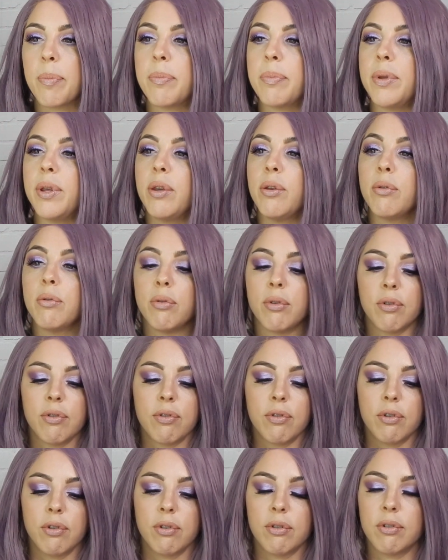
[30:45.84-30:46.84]

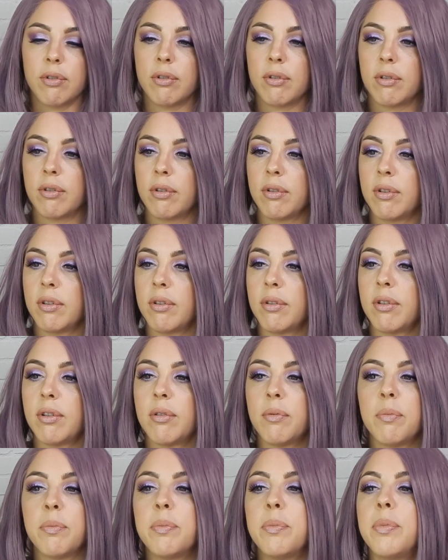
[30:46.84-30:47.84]
Beautiful.
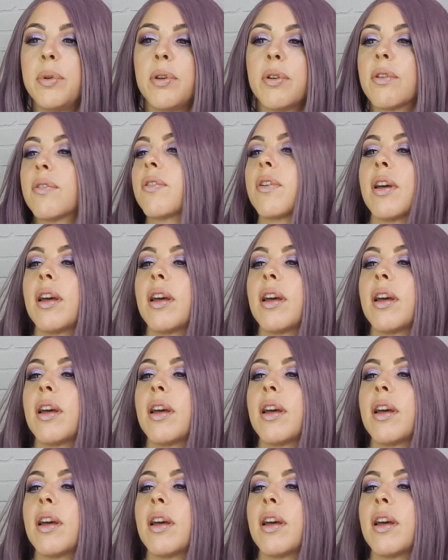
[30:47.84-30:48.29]
Beautiful.